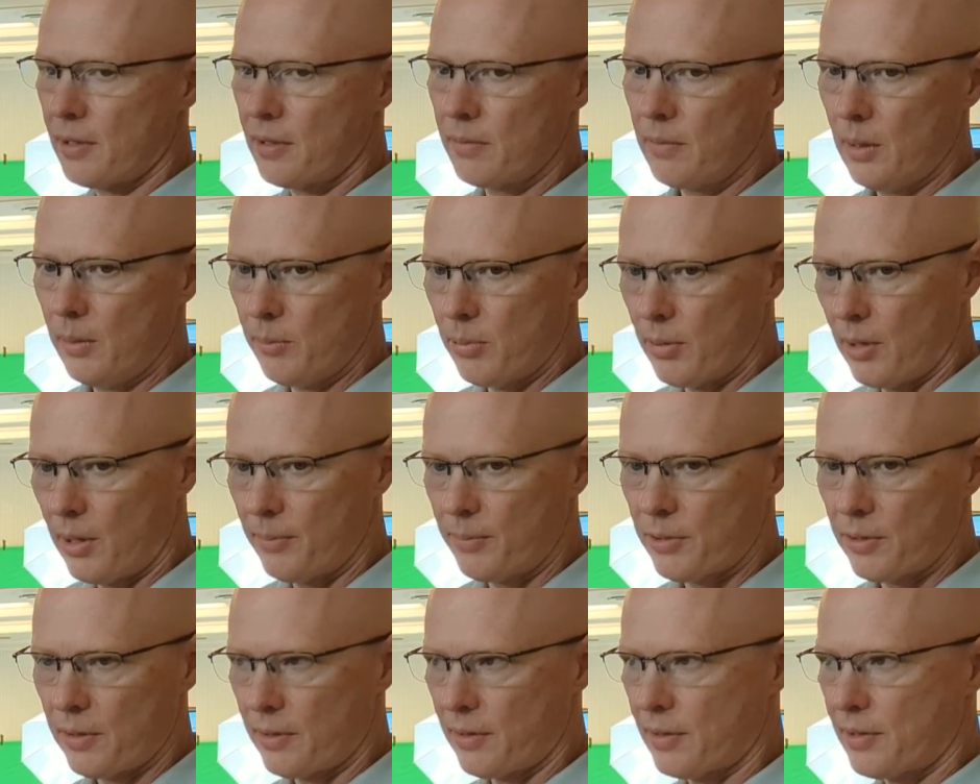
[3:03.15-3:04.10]
and run
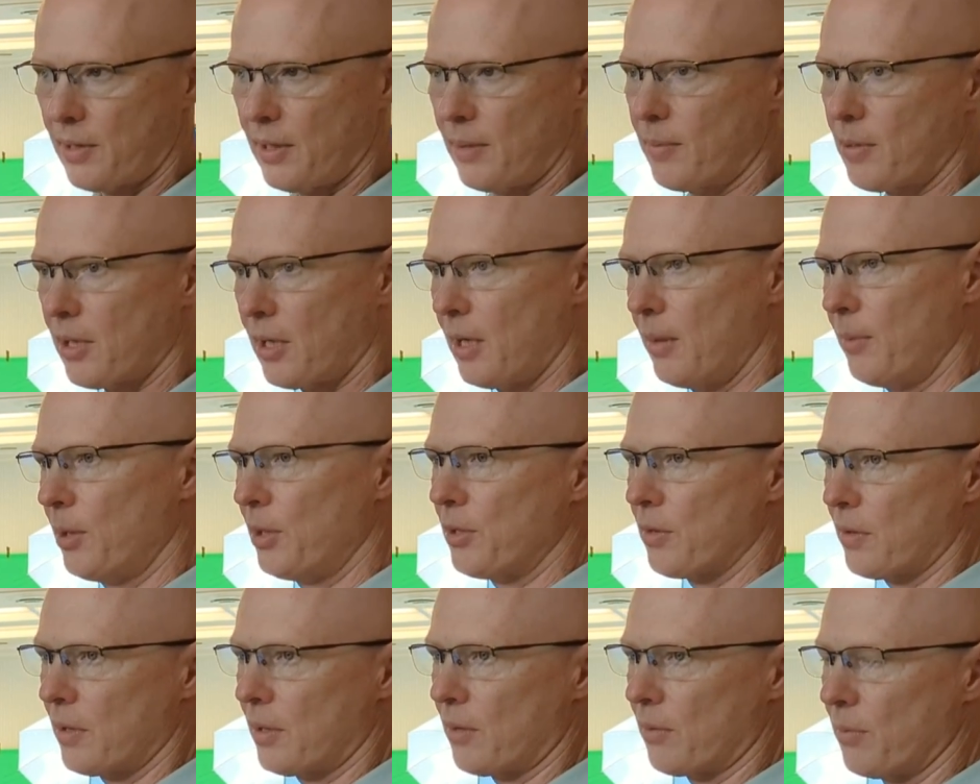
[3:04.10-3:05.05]
prompter at the same time, and
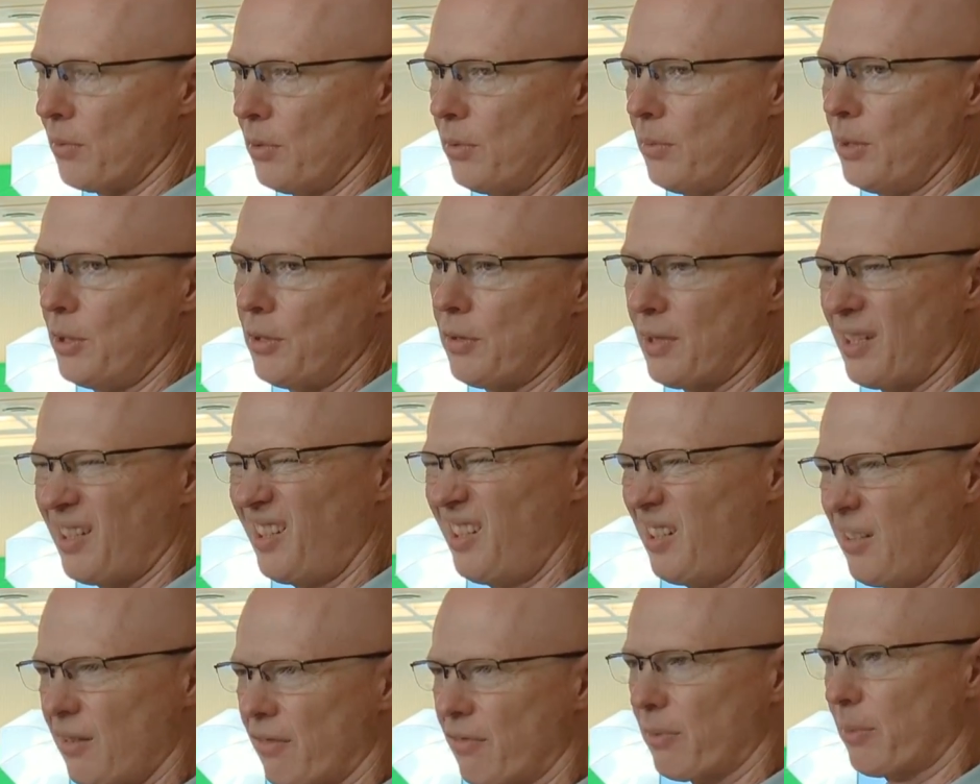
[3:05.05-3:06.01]
you're in the room and you can
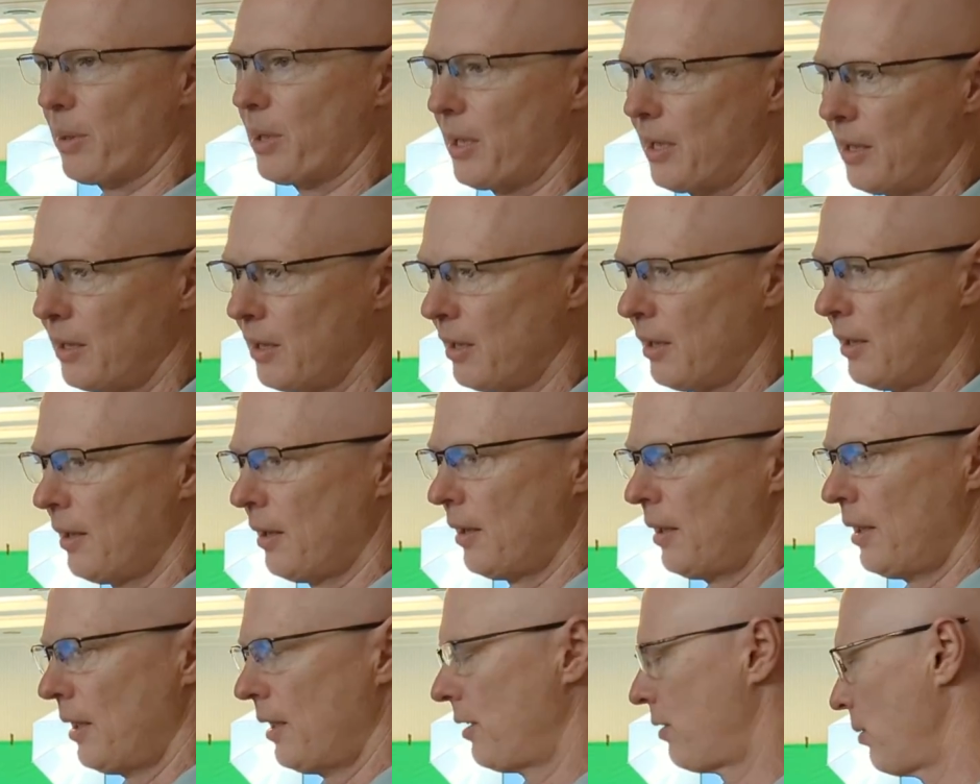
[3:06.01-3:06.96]
hear everybody
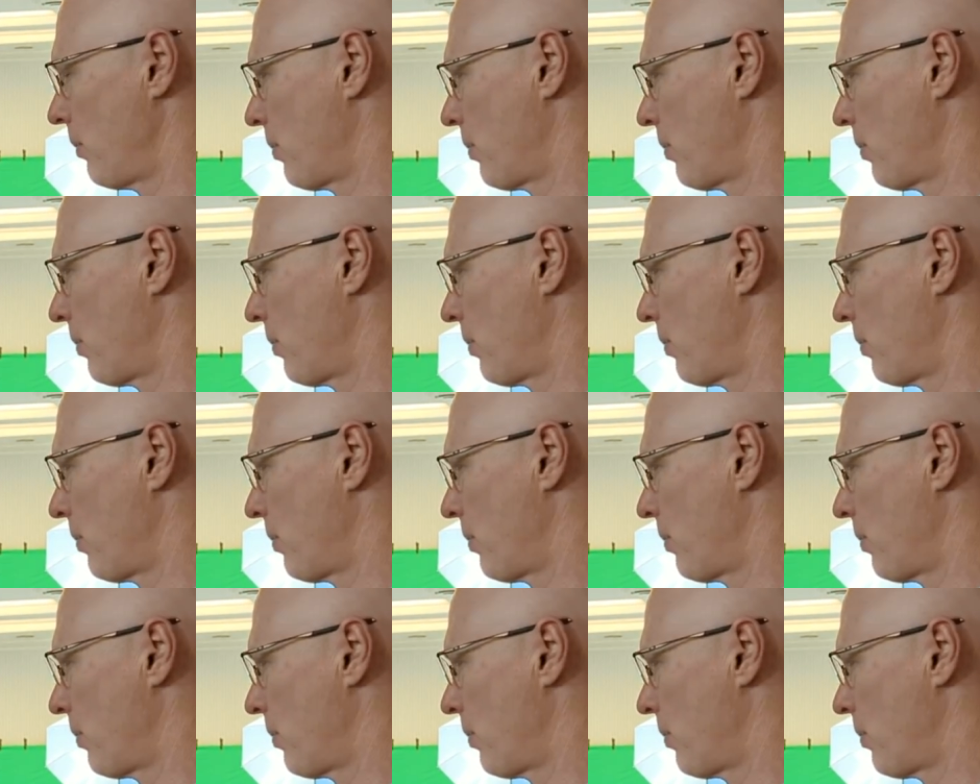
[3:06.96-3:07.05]
and do